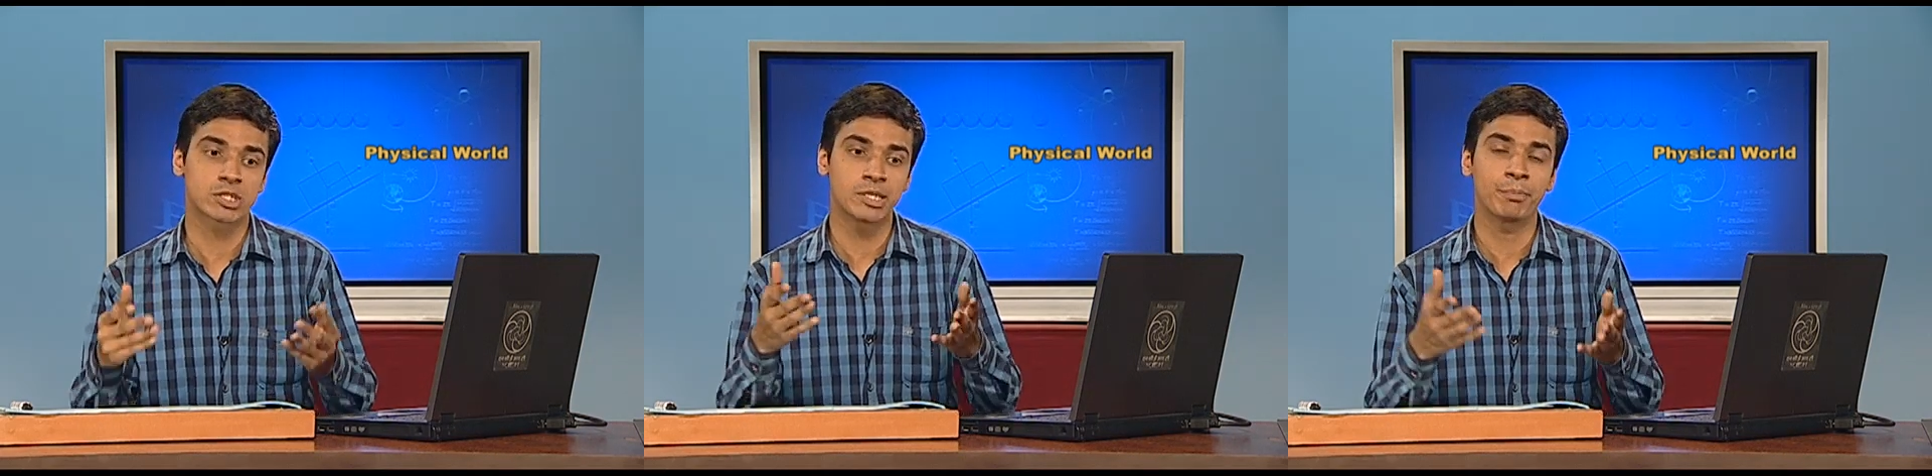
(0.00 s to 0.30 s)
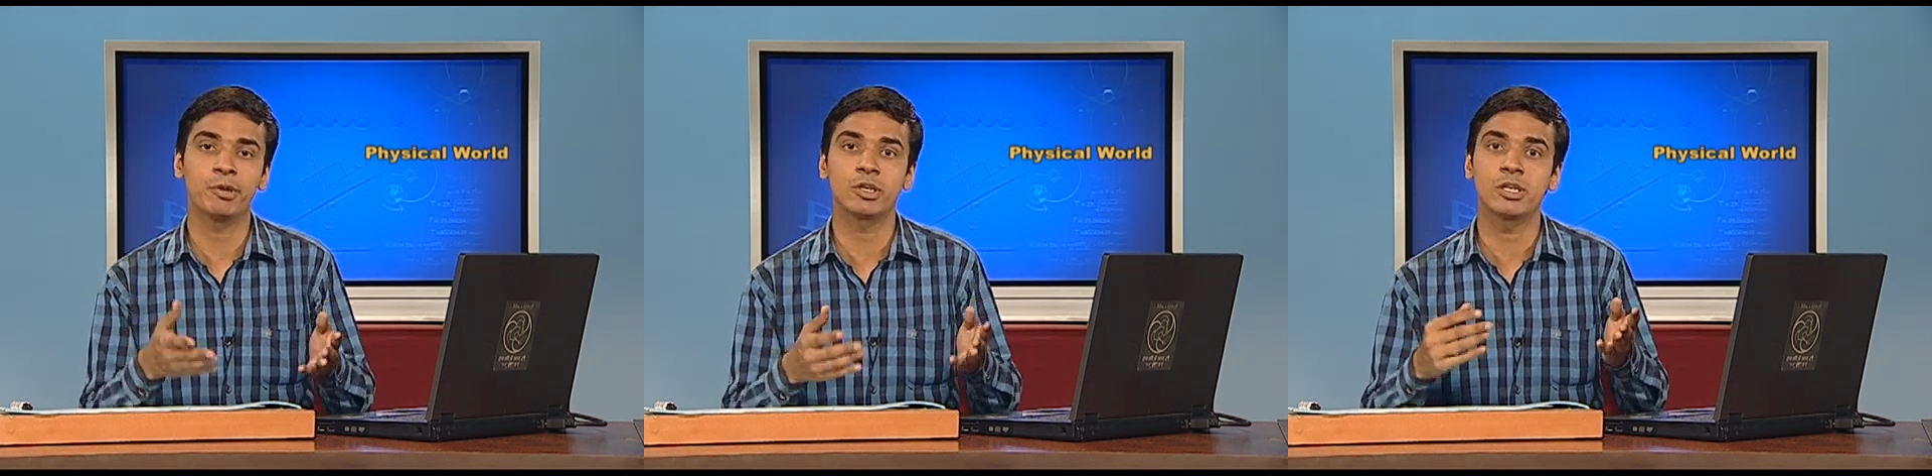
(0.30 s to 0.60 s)

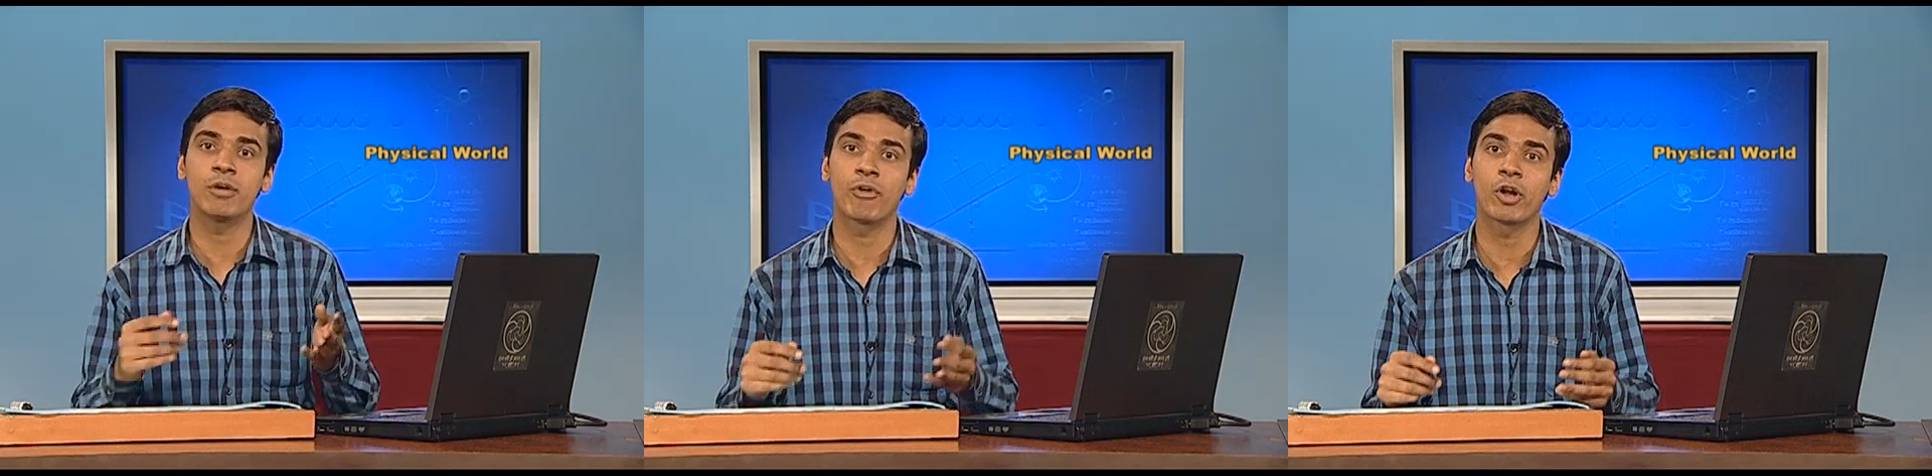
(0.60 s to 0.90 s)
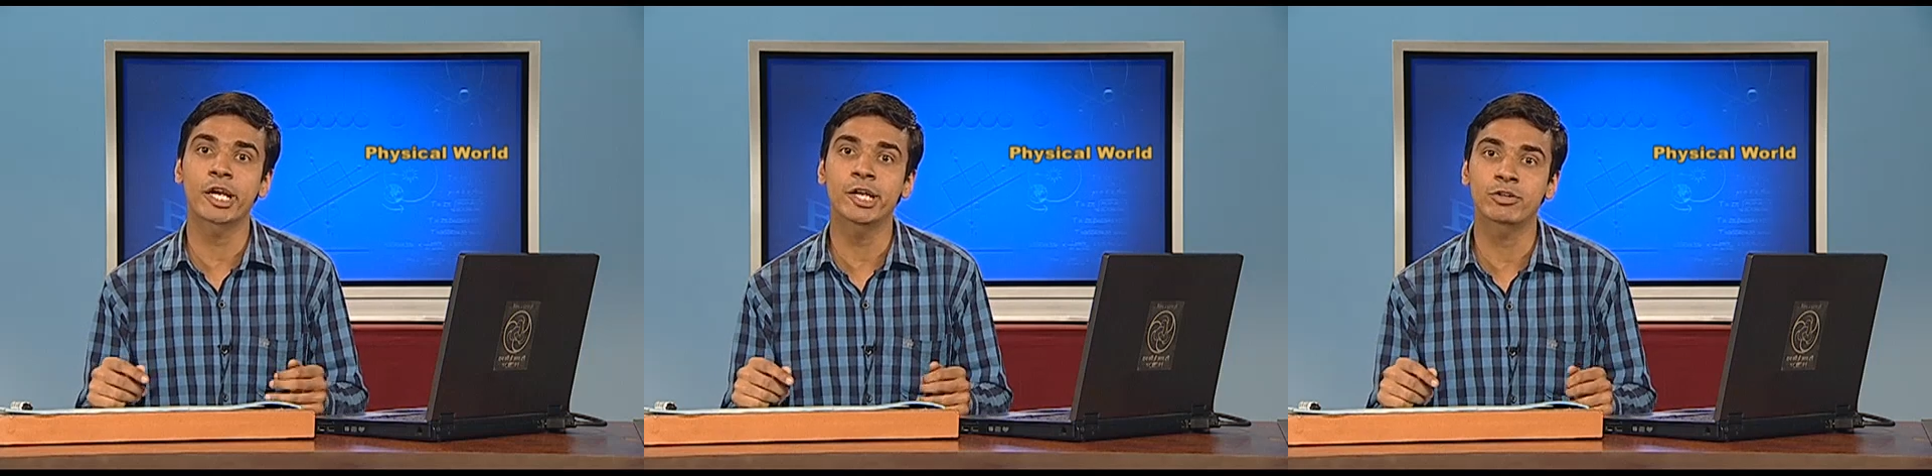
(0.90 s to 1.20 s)
simply
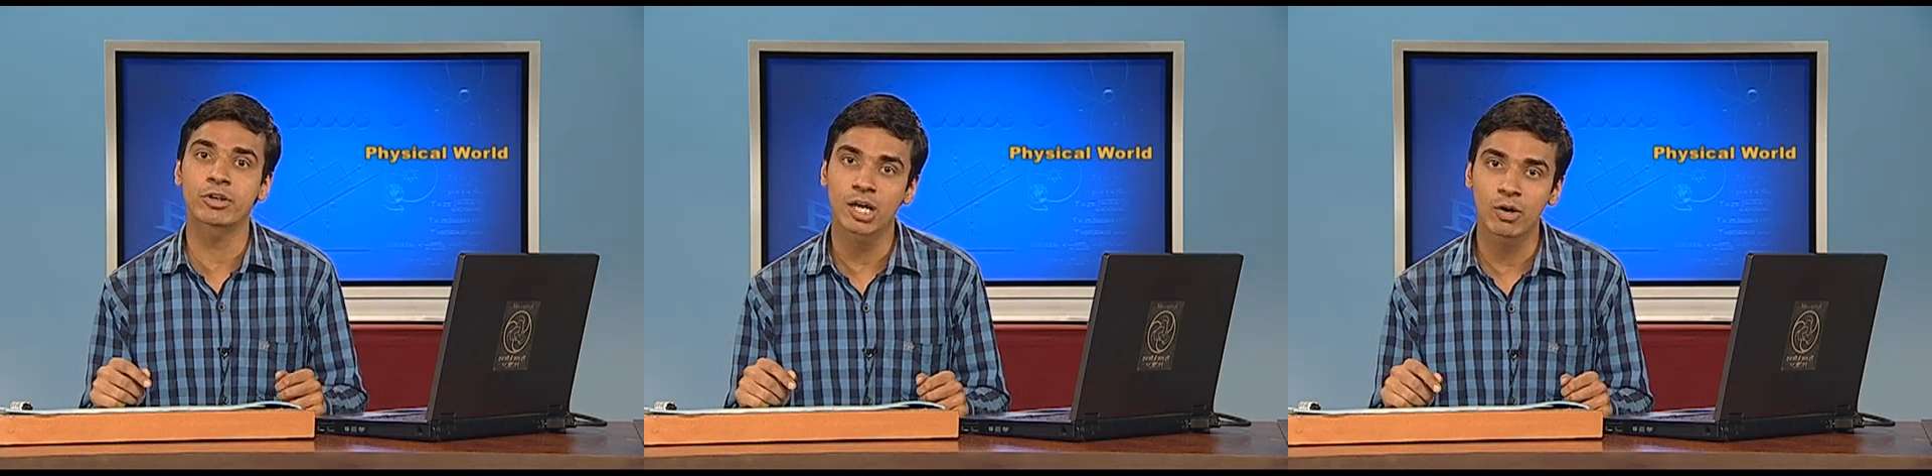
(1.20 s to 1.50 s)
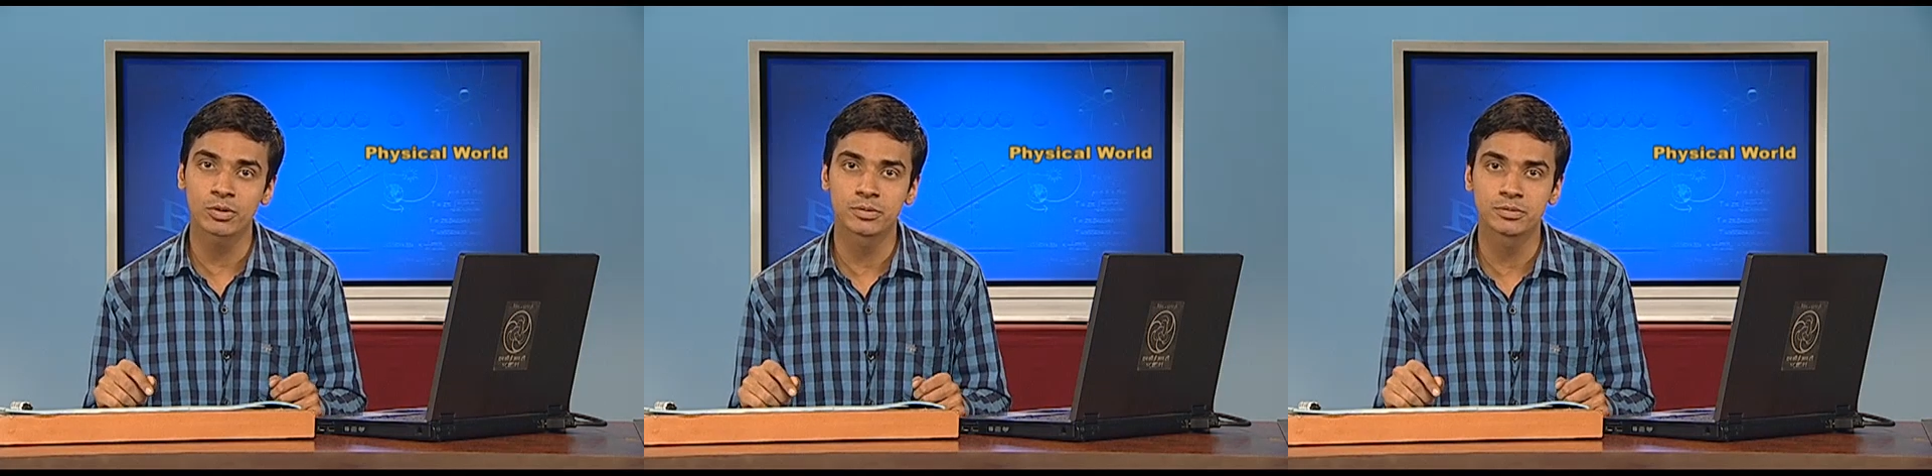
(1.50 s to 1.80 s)
falling into the ground.